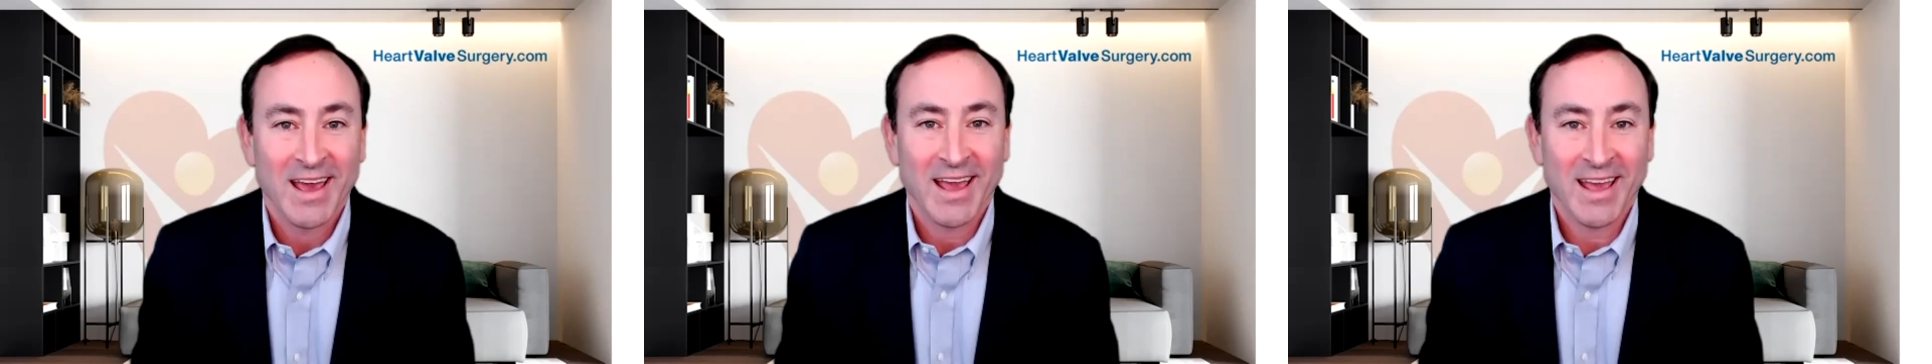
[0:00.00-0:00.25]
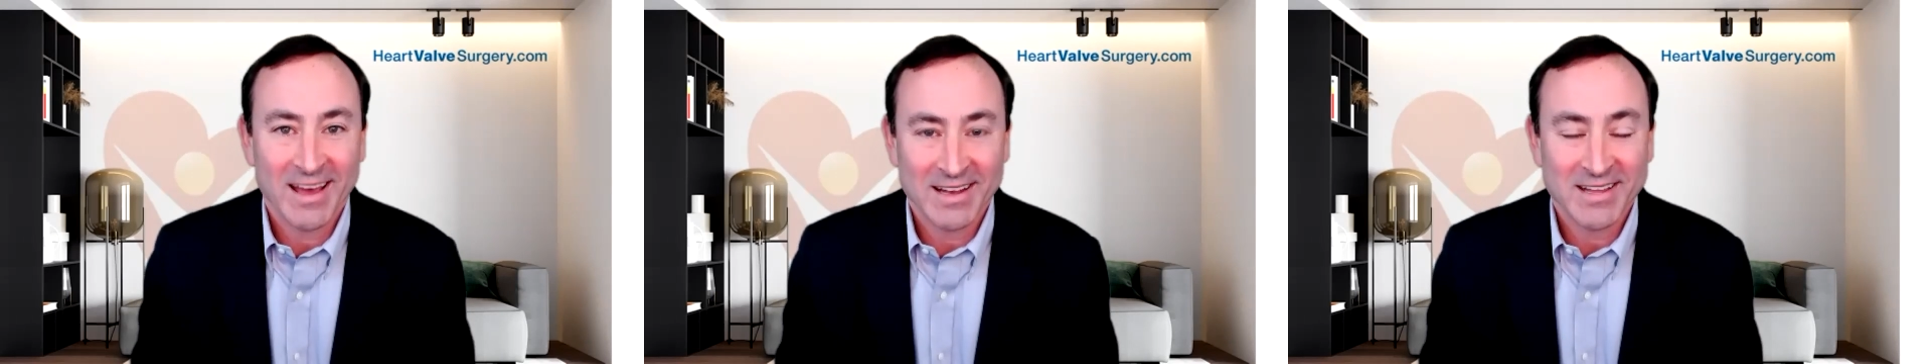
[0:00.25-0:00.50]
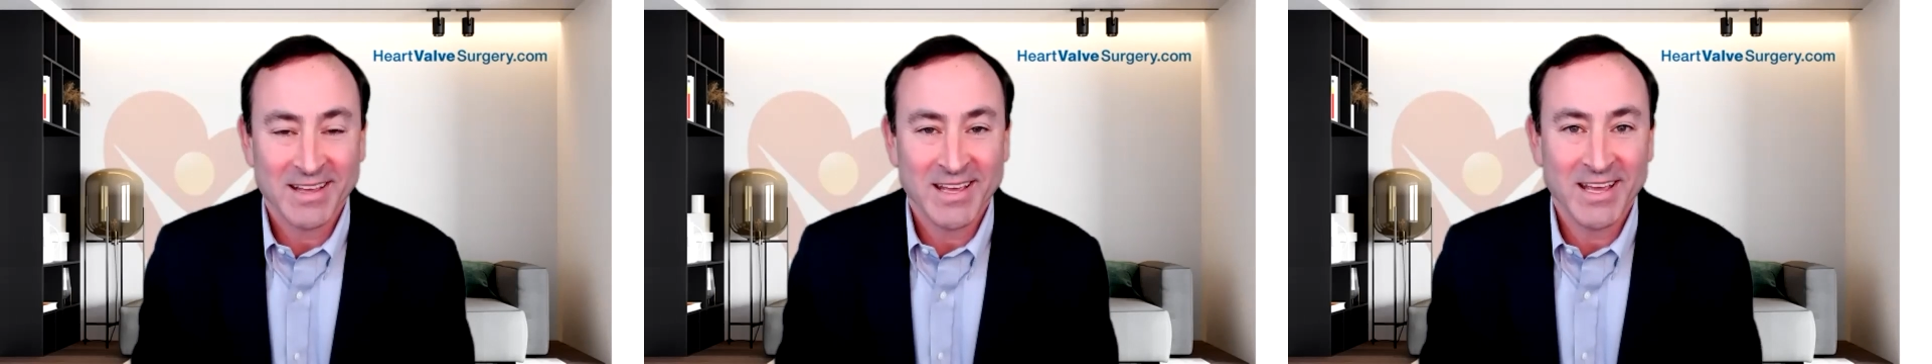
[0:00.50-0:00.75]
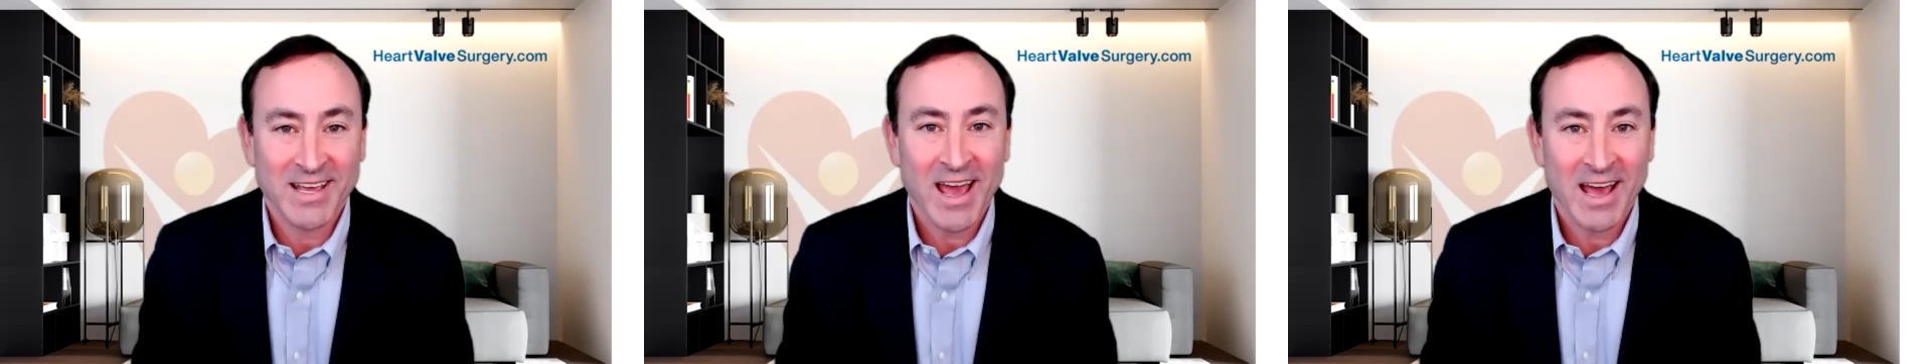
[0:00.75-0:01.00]
and
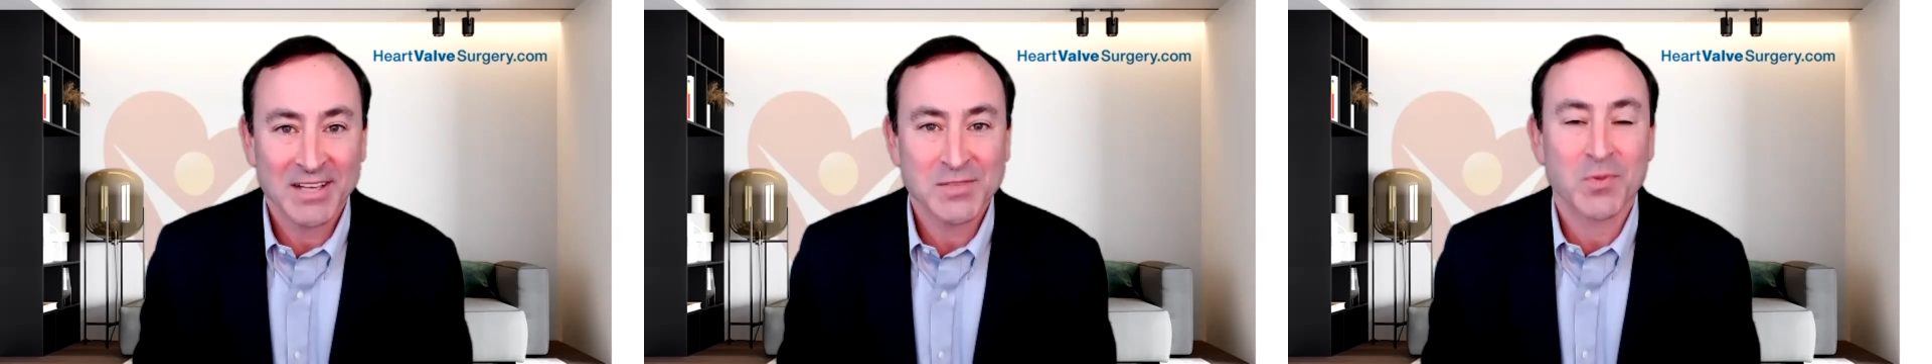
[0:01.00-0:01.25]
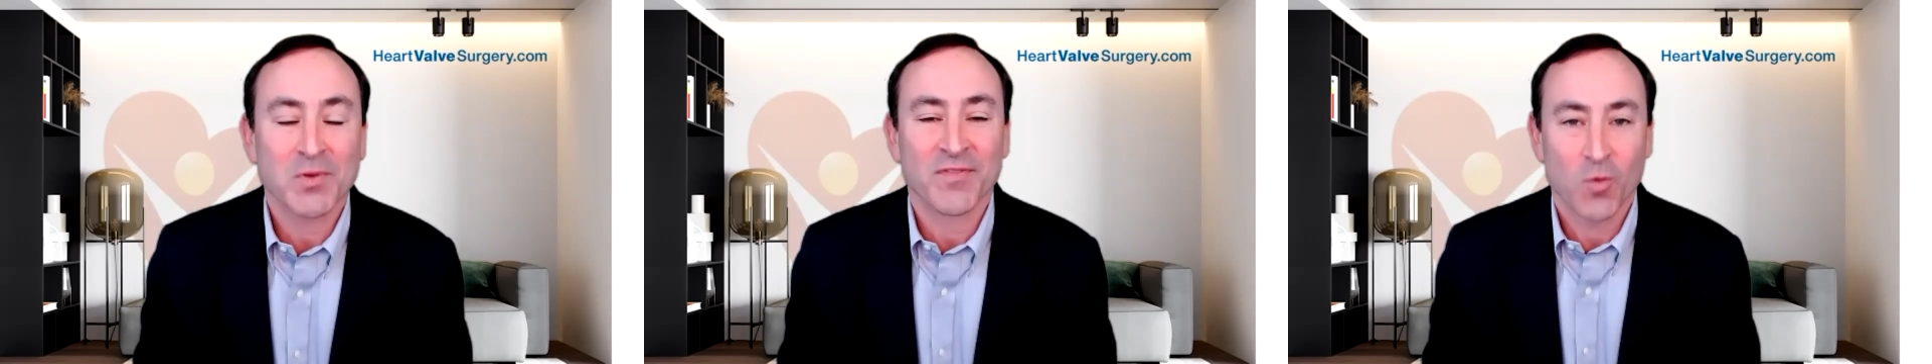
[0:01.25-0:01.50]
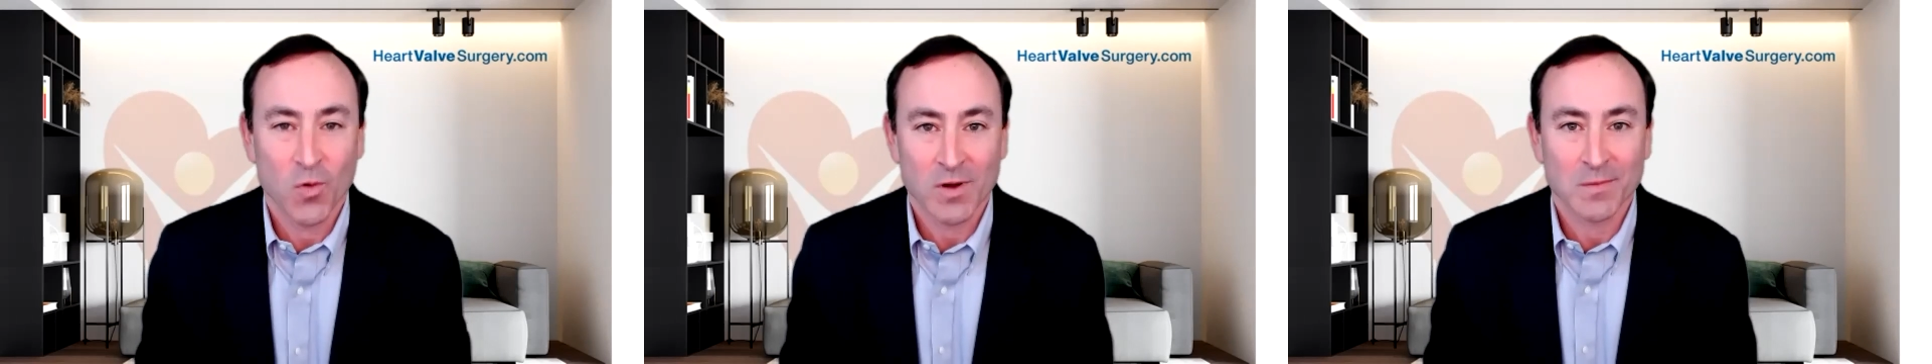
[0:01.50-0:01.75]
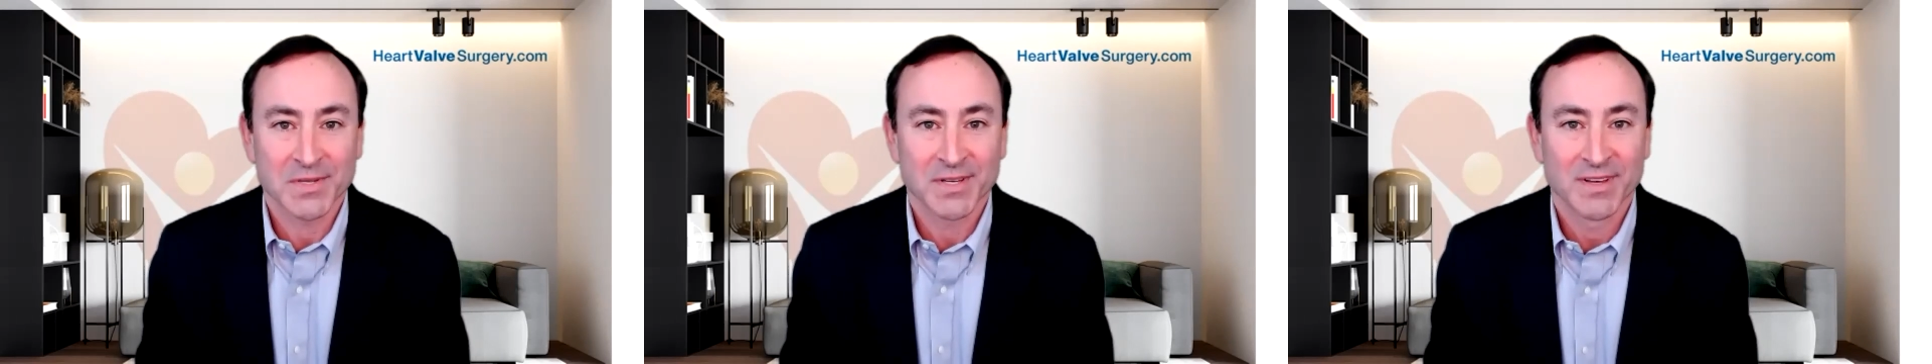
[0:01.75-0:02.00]
he has
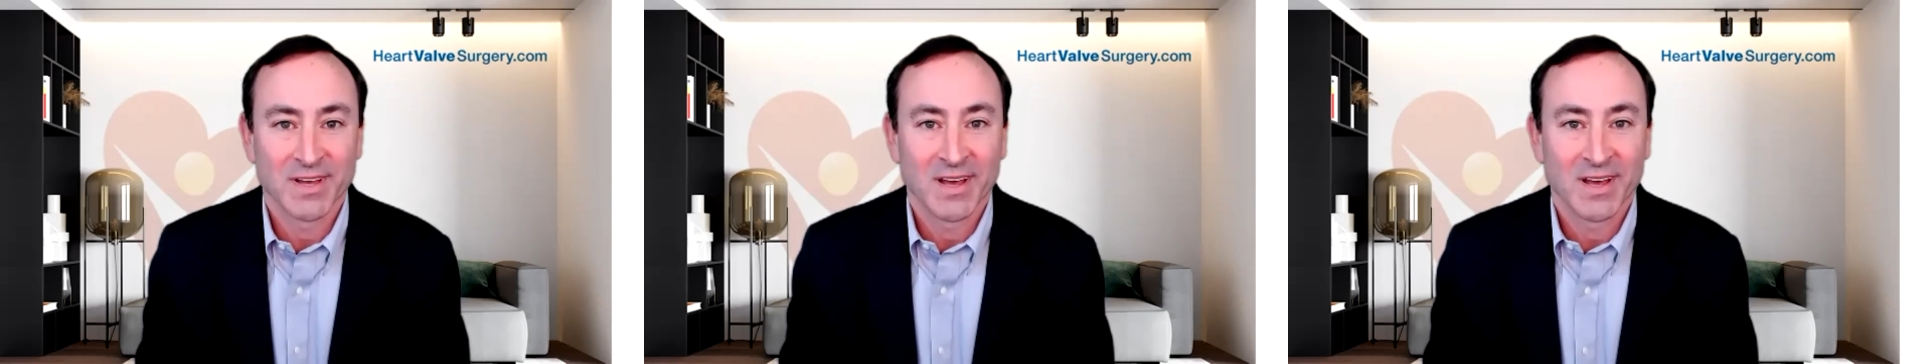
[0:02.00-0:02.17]
performed